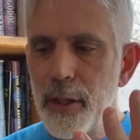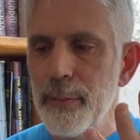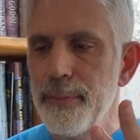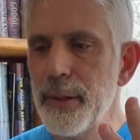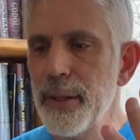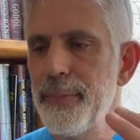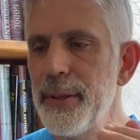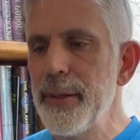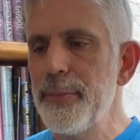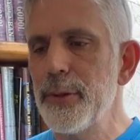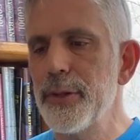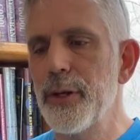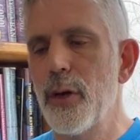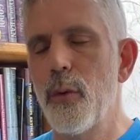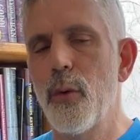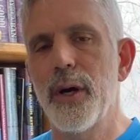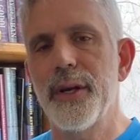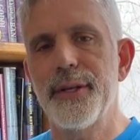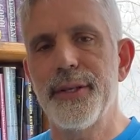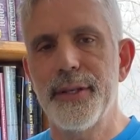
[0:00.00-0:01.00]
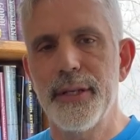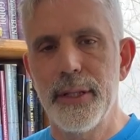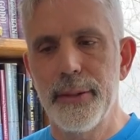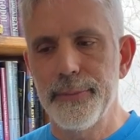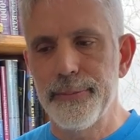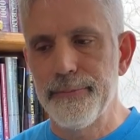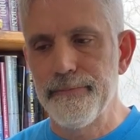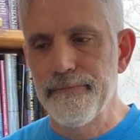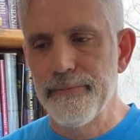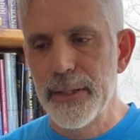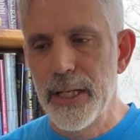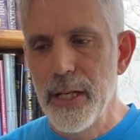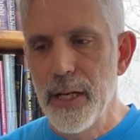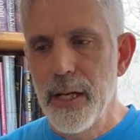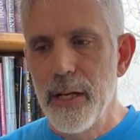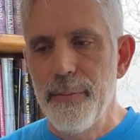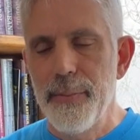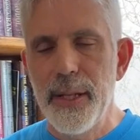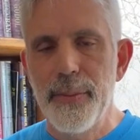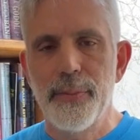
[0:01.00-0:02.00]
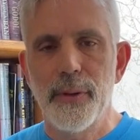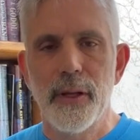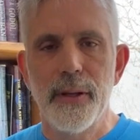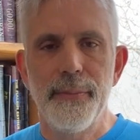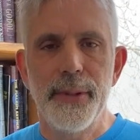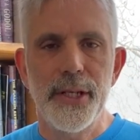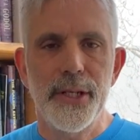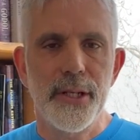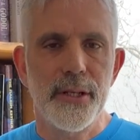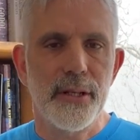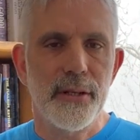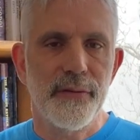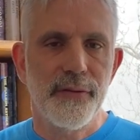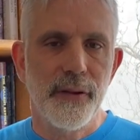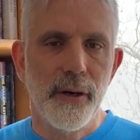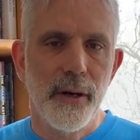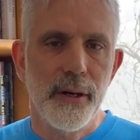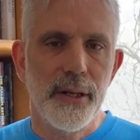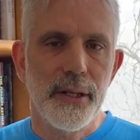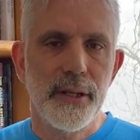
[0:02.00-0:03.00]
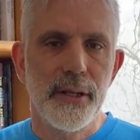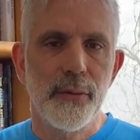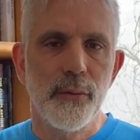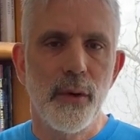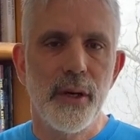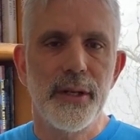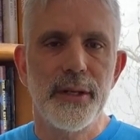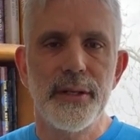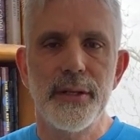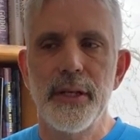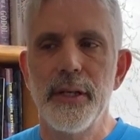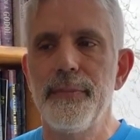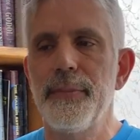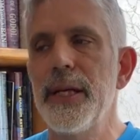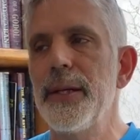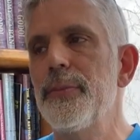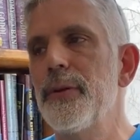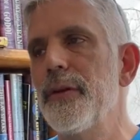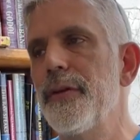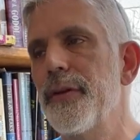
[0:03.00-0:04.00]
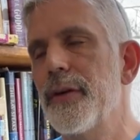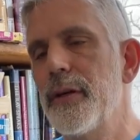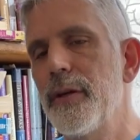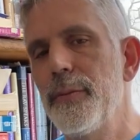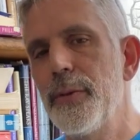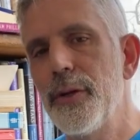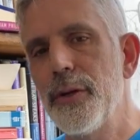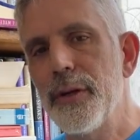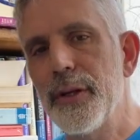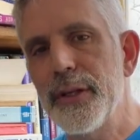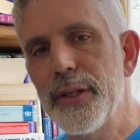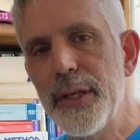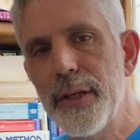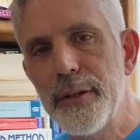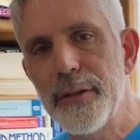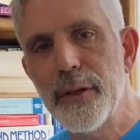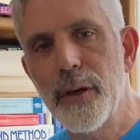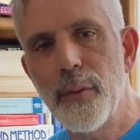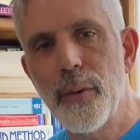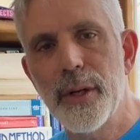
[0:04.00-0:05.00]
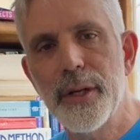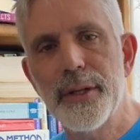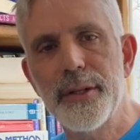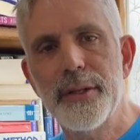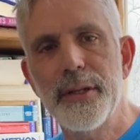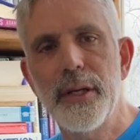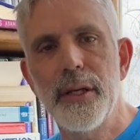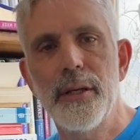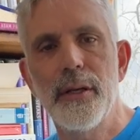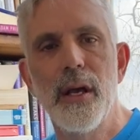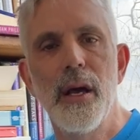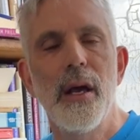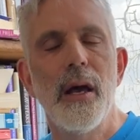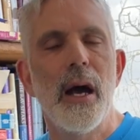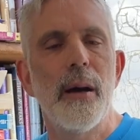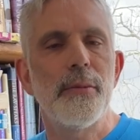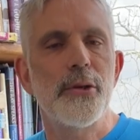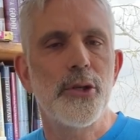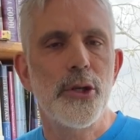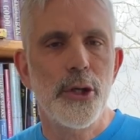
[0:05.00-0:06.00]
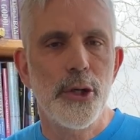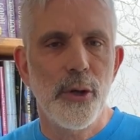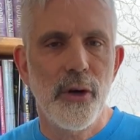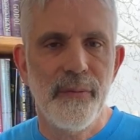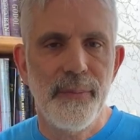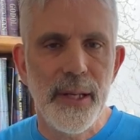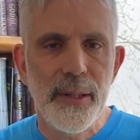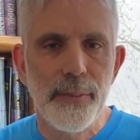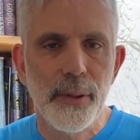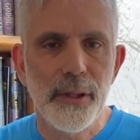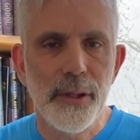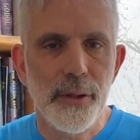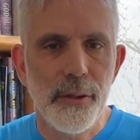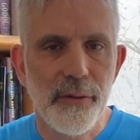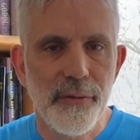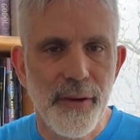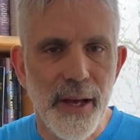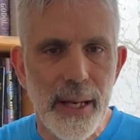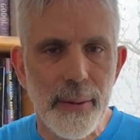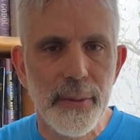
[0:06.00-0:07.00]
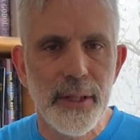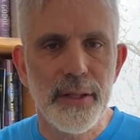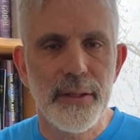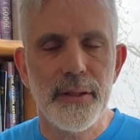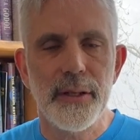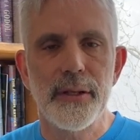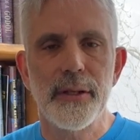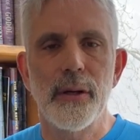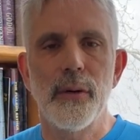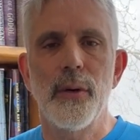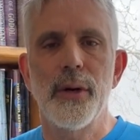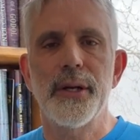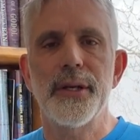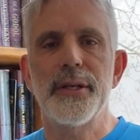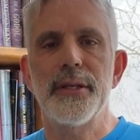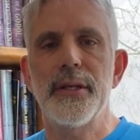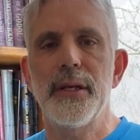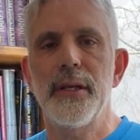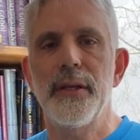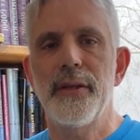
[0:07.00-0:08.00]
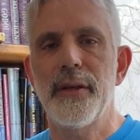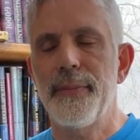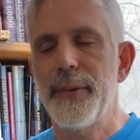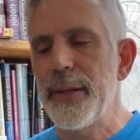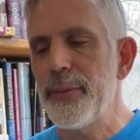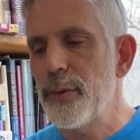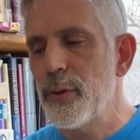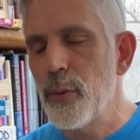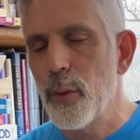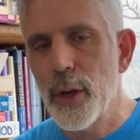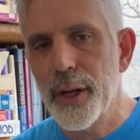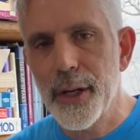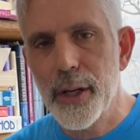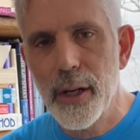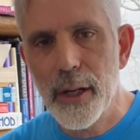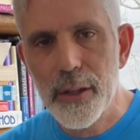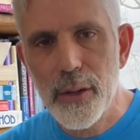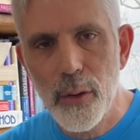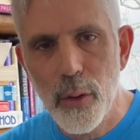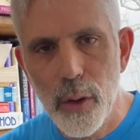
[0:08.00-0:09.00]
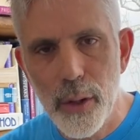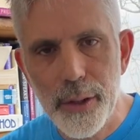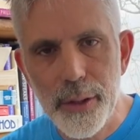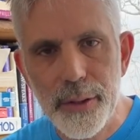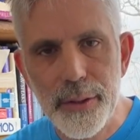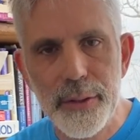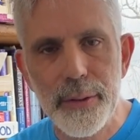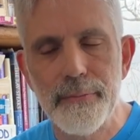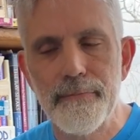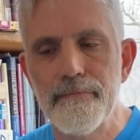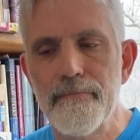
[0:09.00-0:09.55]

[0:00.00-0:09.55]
But people don't want to see. People on beaches in Florida didn't want to see. People in the communities here don't want to see. I'm sure you have people in your families that don't want to see. There are people who want to cut corners.